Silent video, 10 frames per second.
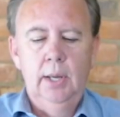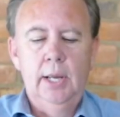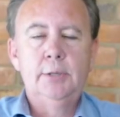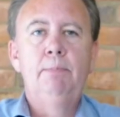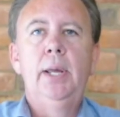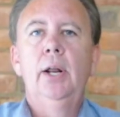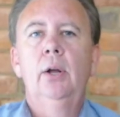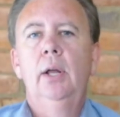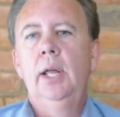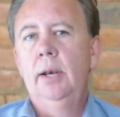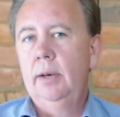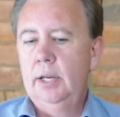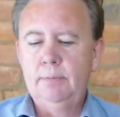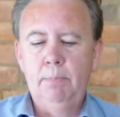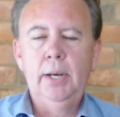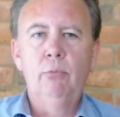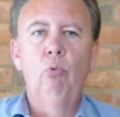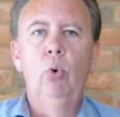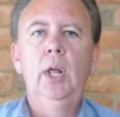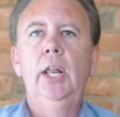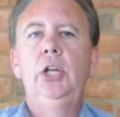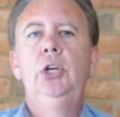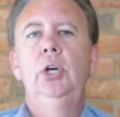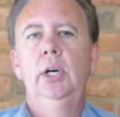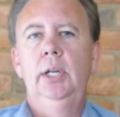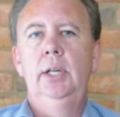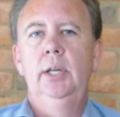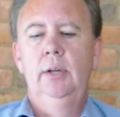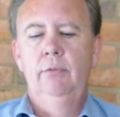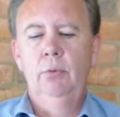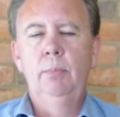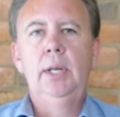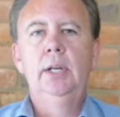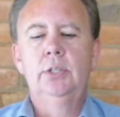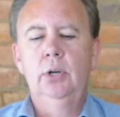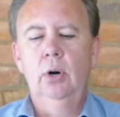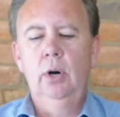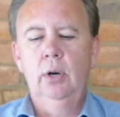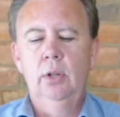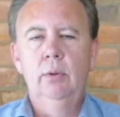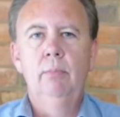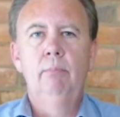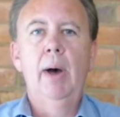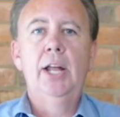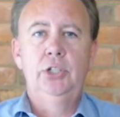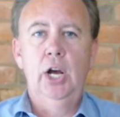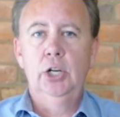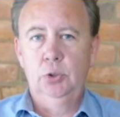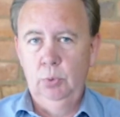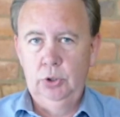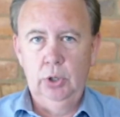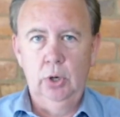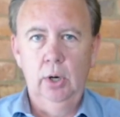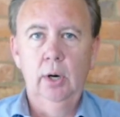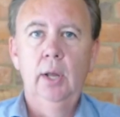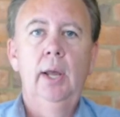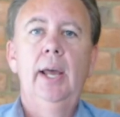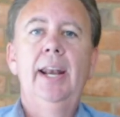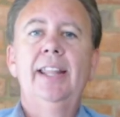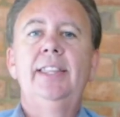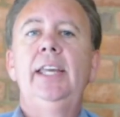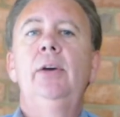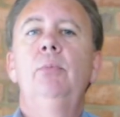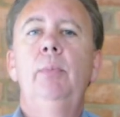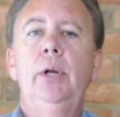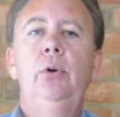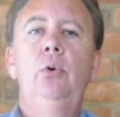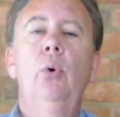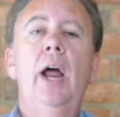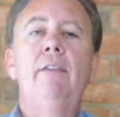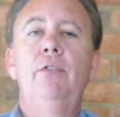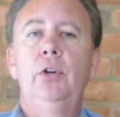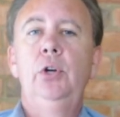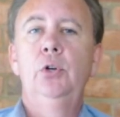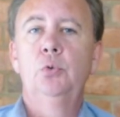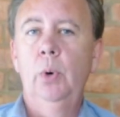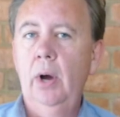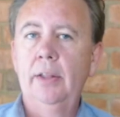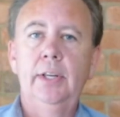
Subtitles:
It's been really good for me to start my Joshua jar, and I think it would be great for you as well.